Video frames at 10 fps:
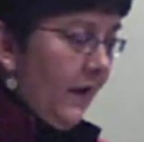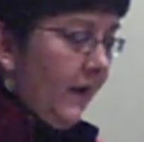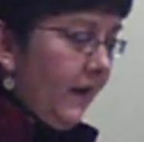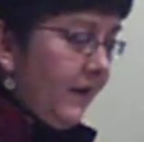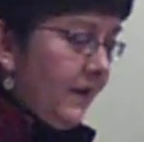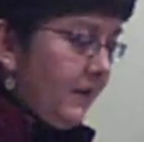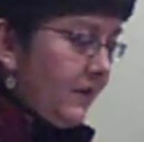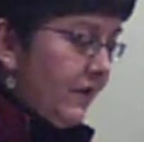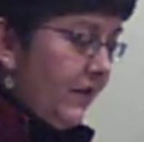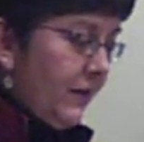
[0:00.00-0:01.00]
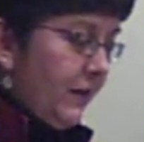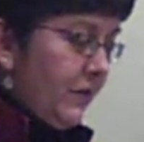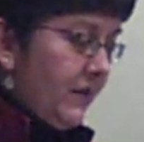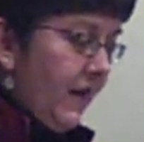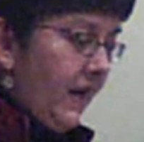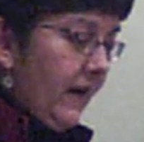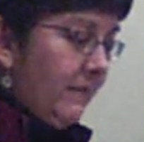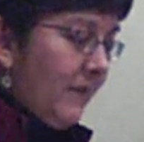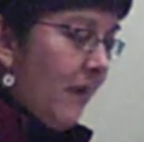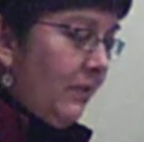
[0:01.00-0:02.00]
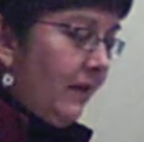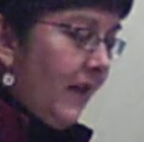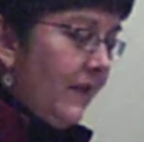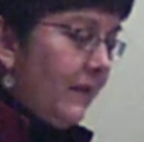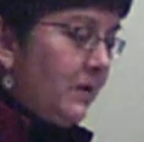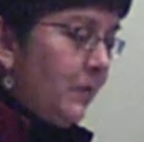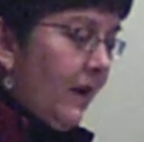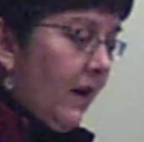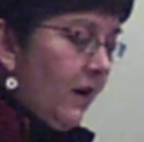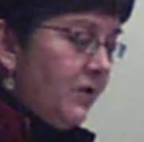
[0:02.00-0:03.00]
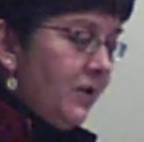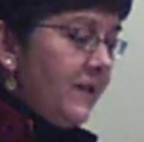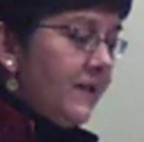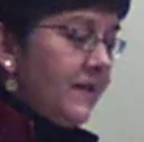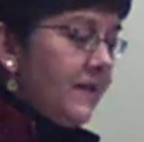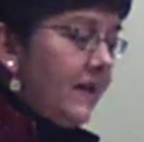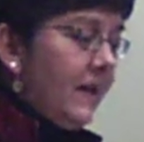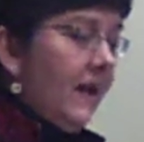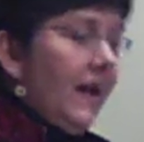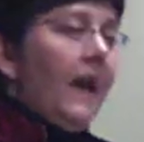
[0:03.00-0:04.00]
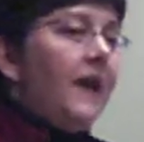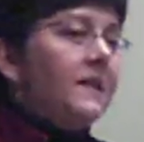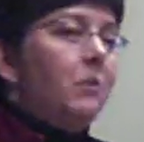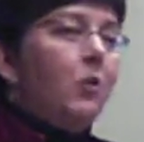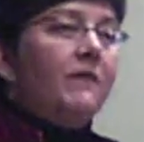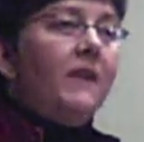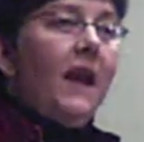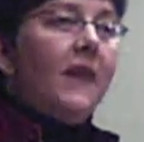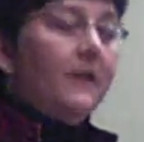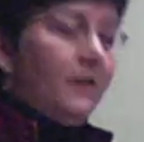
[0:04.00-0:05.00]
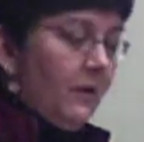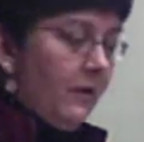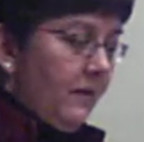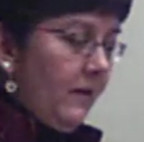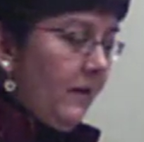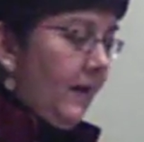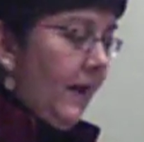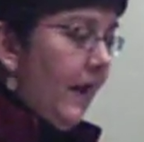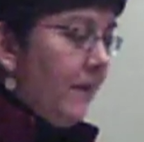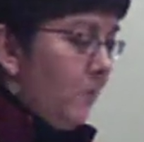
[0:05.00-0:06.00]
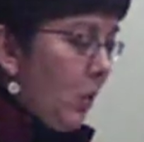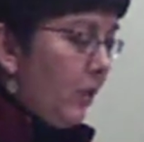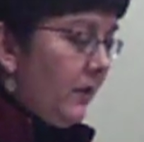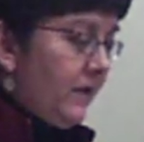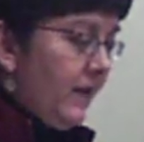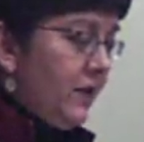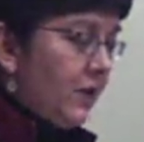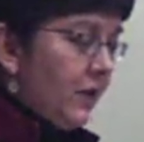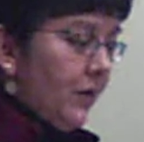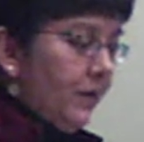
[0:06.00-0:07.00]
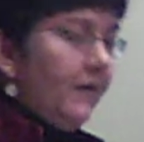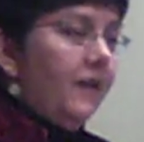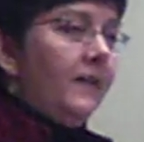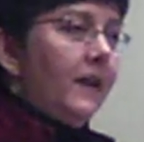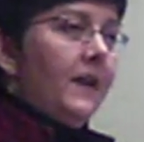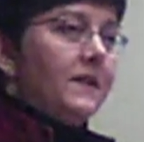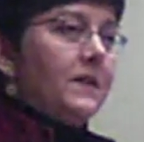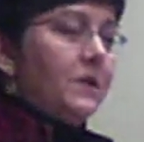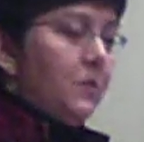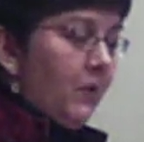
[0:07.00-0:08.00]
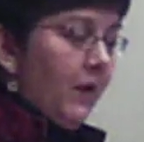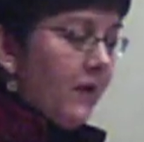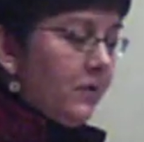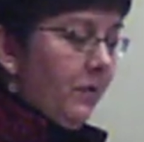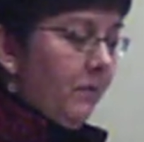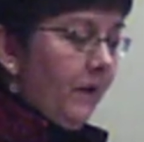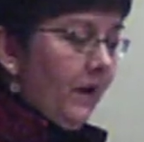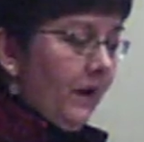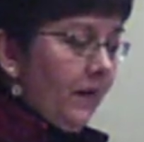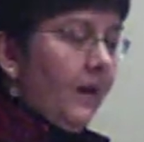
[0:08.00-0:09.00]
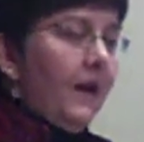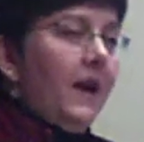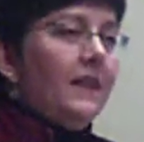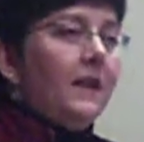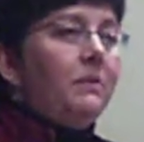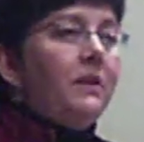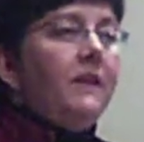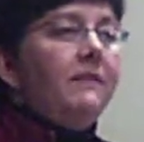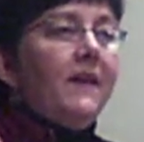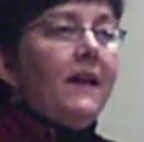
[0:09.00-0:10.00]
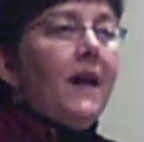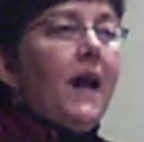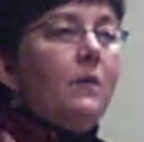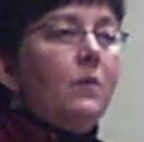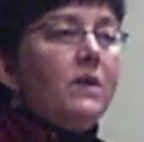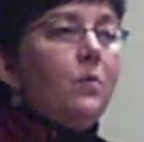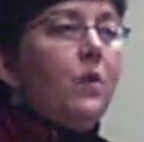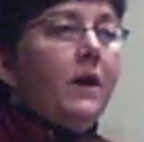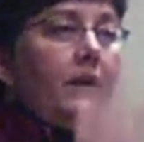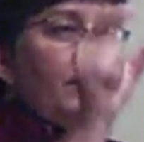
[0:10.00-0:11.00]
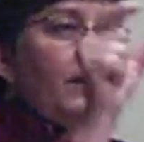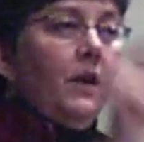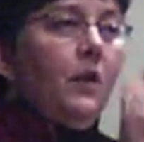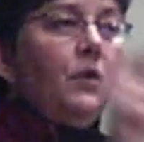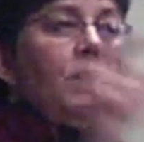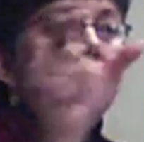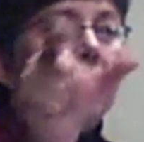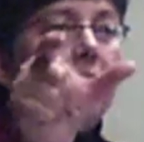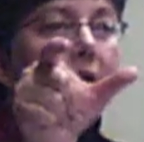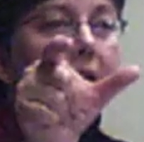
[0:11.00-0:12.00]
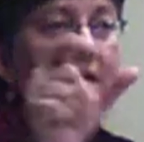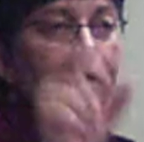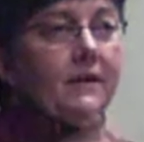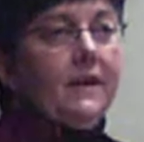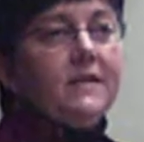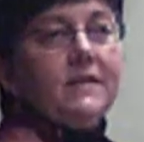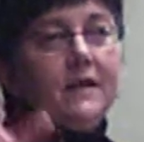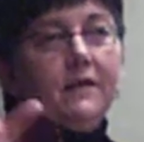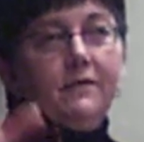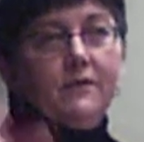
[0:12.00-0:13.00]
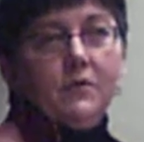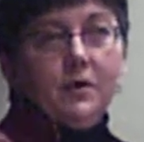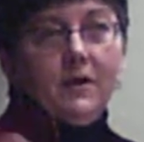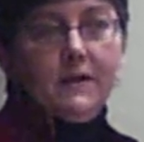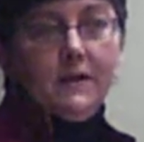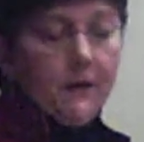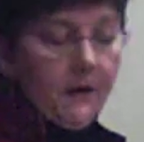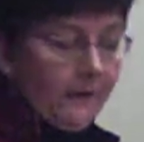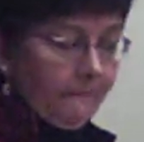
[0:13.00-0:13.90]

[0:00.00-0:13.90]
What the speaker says: In addition, their understanding of the Bible led them to regard Jesus as more of an ethical and moral teacher than as a supernatural being. They believed that God was one, Unitarian instead of Trinitarian.